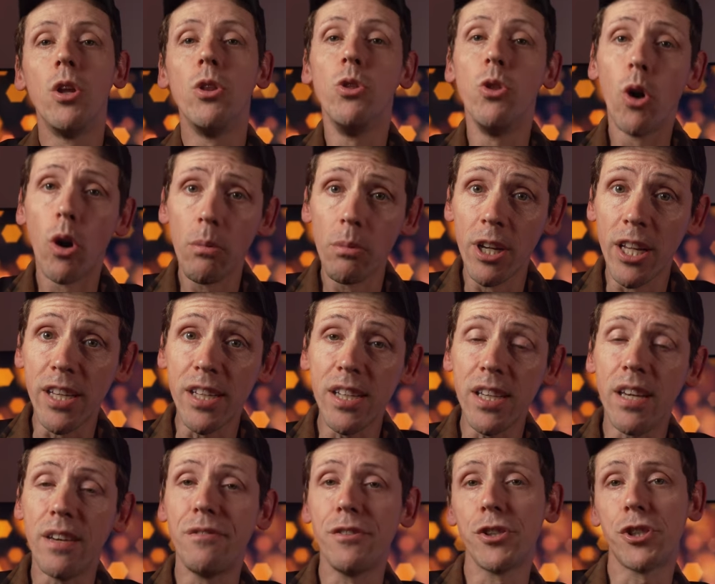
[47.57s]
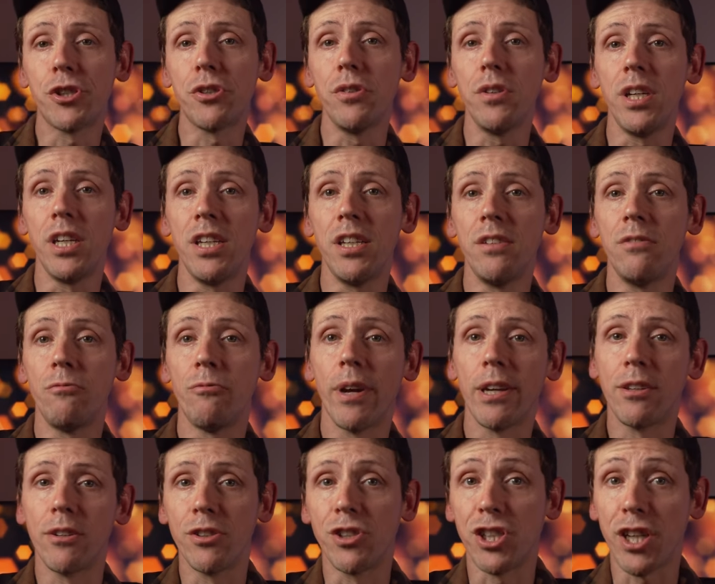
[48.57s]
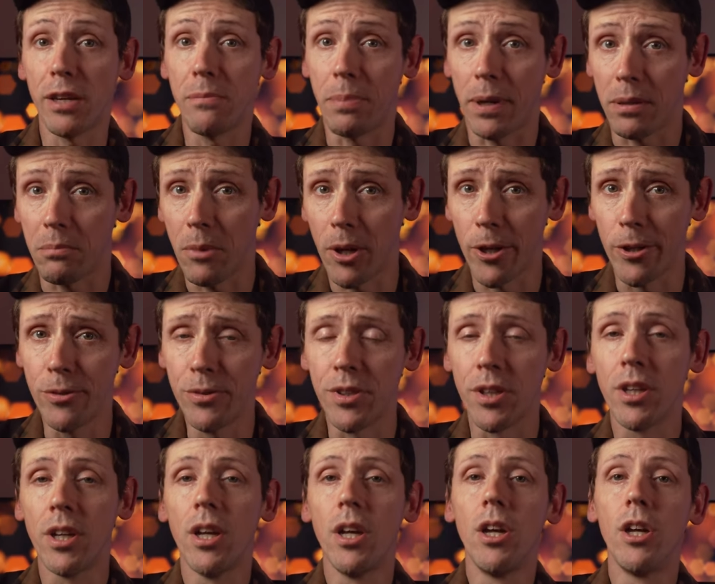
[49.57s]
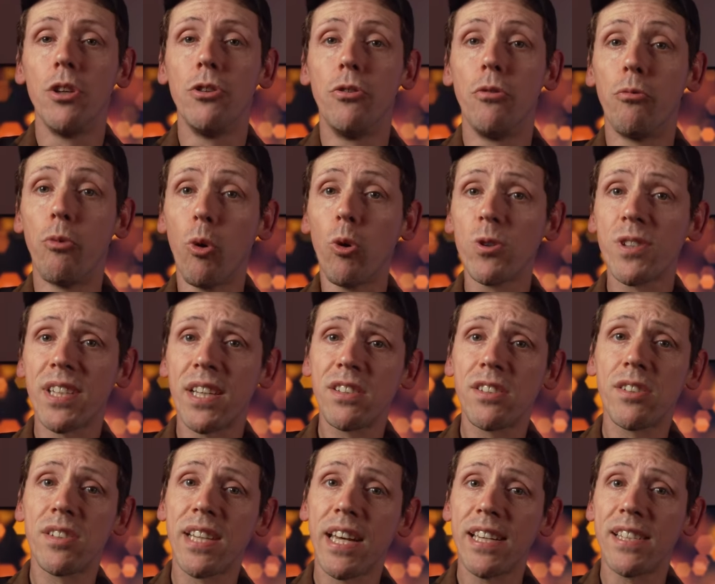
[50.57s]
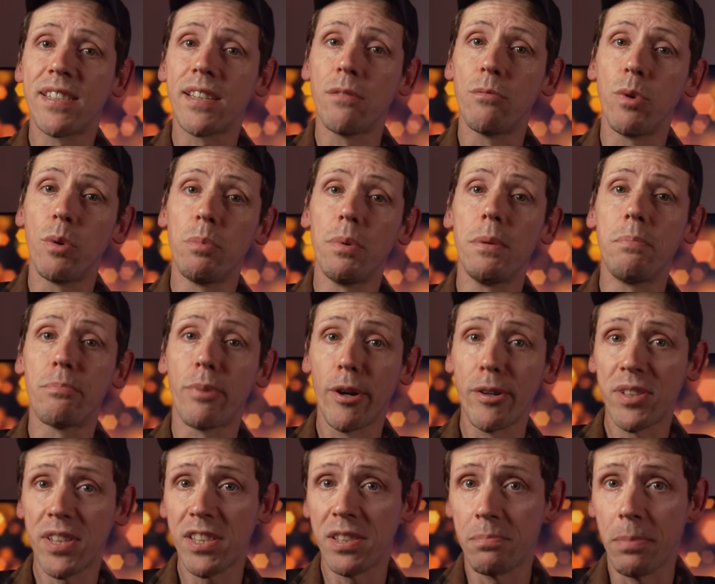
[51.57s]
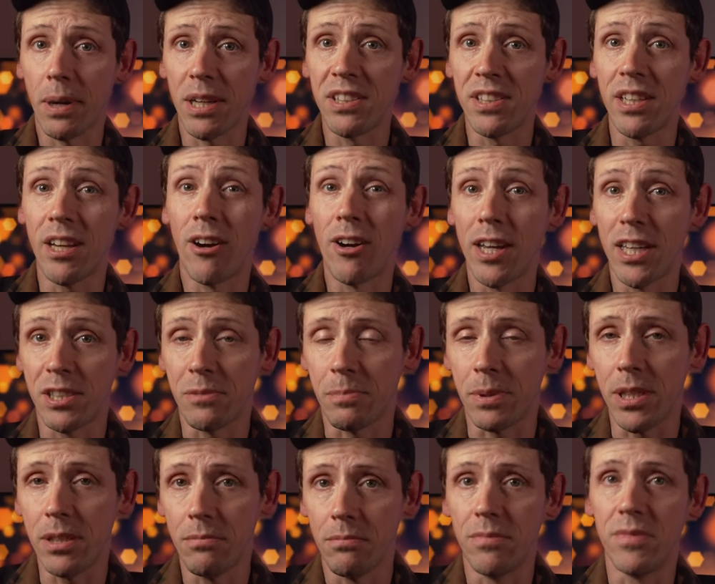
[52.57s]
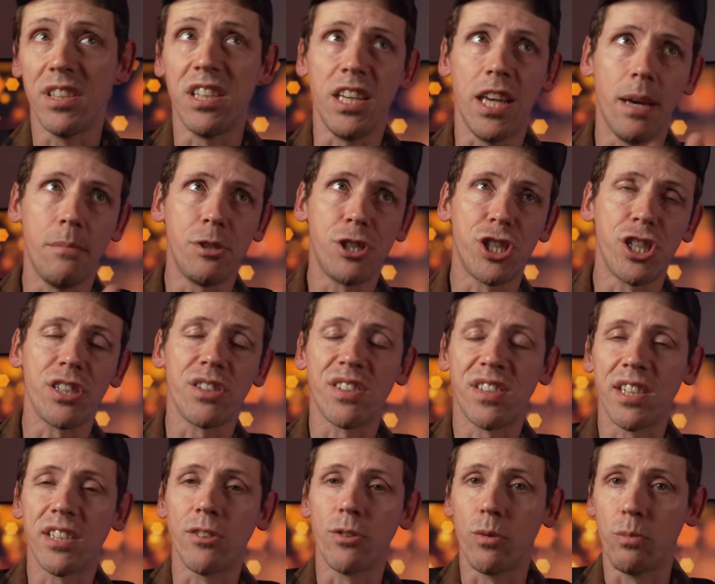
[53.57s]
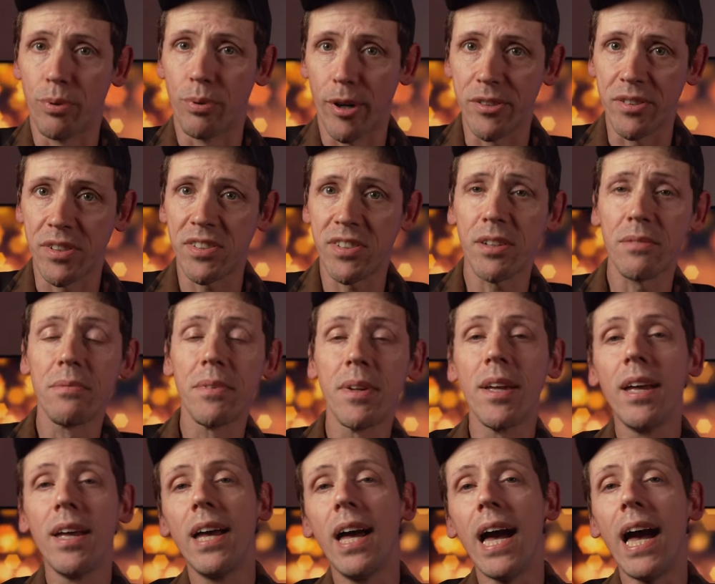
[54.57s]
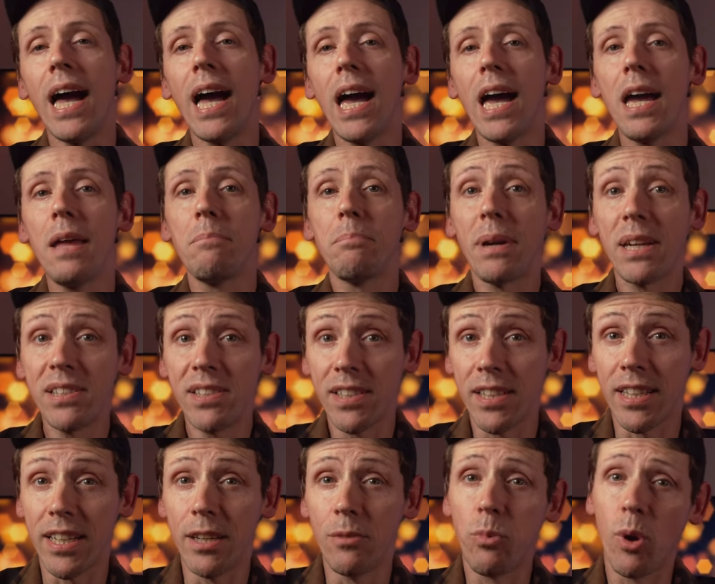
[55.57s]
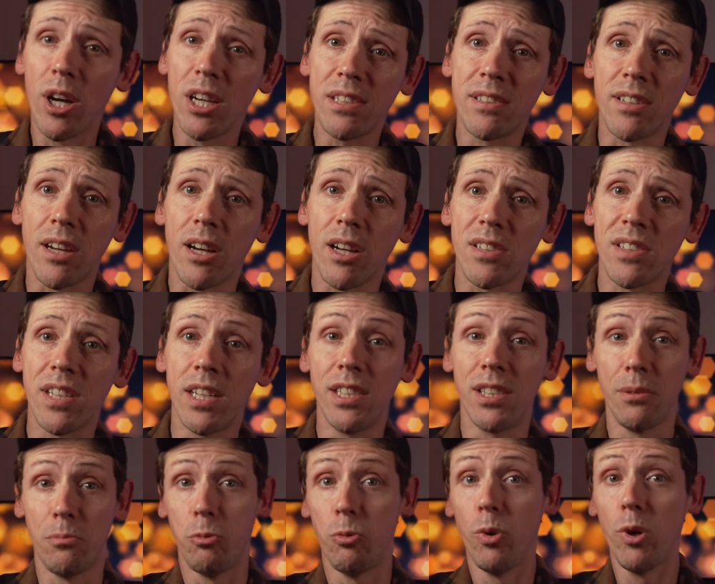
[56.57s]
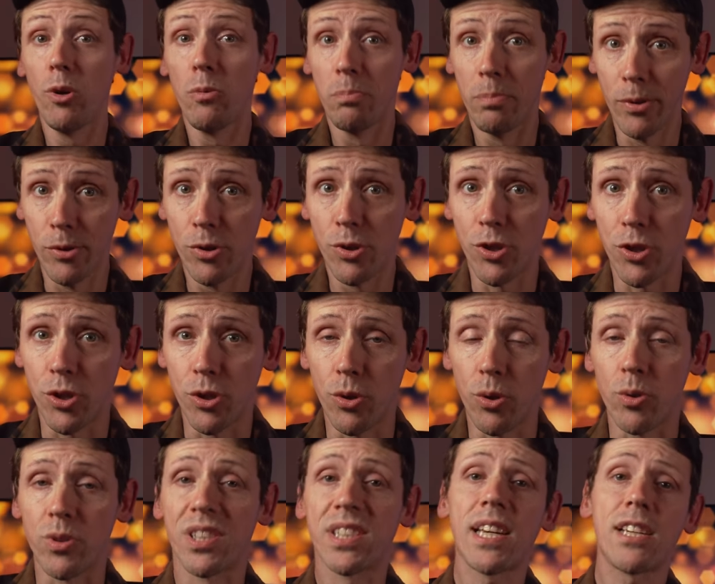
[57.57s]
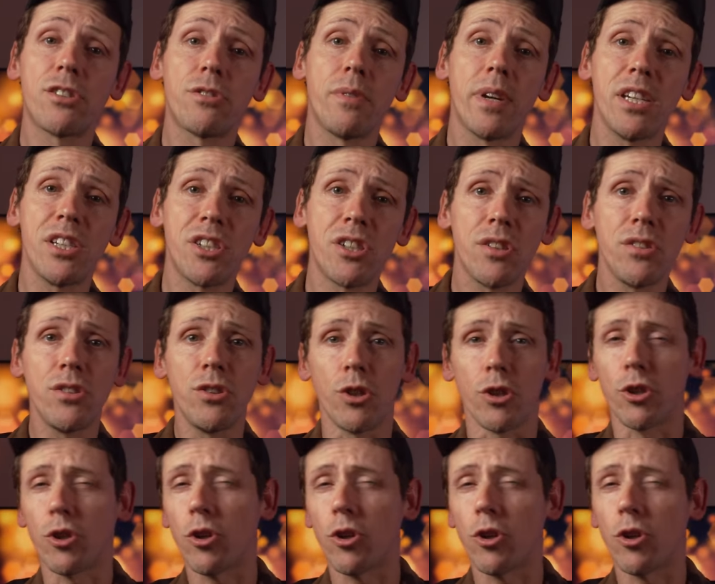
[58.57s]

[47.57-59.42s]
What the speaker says: Normally, if you shoot in regular JPEG mode, the RAW sensor data will be processed by the ISP, the imaging signal processor. And basically what it does is it will boost your saturation, your